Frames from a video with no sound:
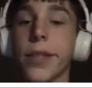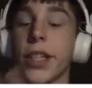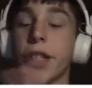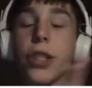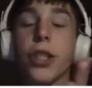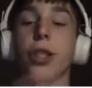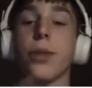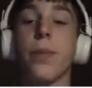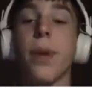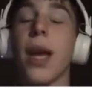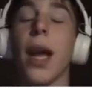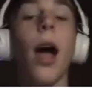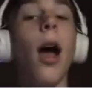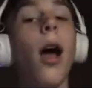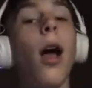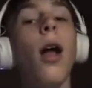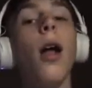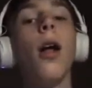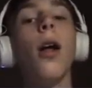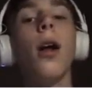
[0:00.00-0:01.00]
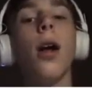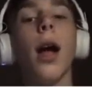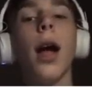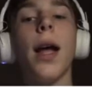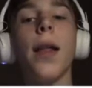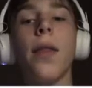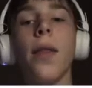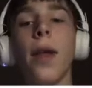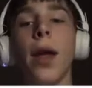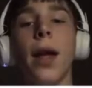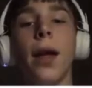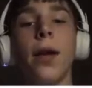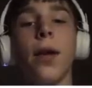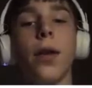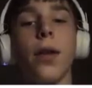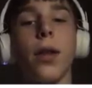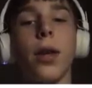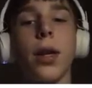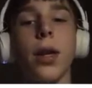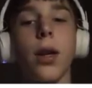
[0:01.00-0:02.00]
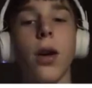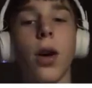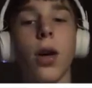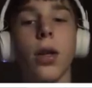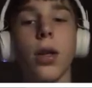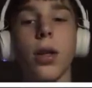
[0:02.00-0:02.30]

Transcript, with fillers: that's just me. And then there,